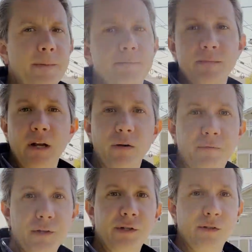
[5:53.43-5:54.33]
you know,
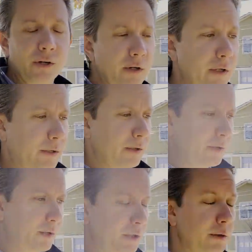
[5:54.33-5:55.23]
if this is a good
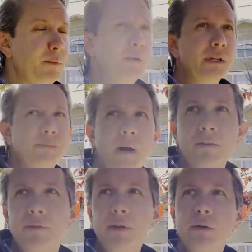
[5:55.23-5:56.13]
commuting
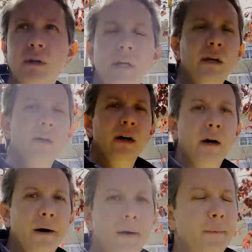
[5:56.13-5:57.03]
spot for you.
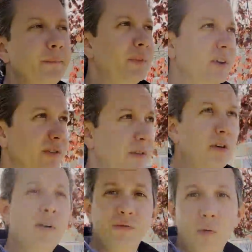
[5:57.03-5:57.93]

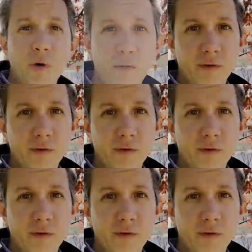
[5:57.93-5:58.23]
There are 4 other